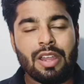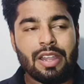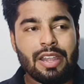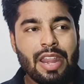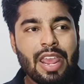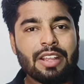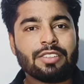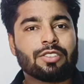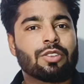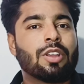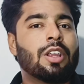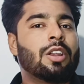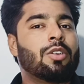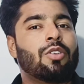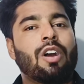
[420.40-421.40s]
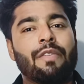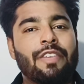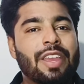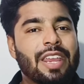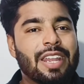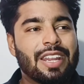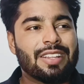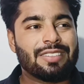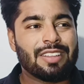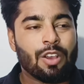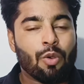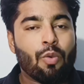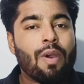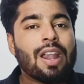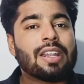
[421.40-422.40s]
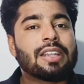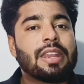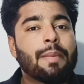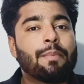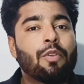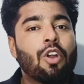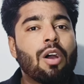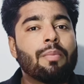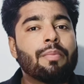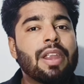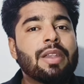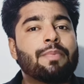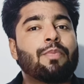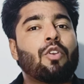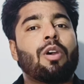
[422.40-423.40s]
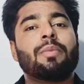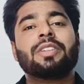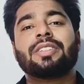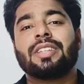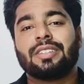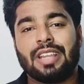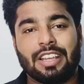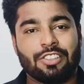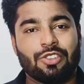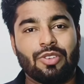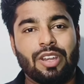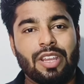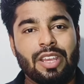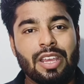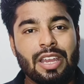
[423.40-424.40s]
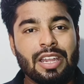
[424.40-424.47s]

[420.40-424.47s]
next topic it is what development promises actually.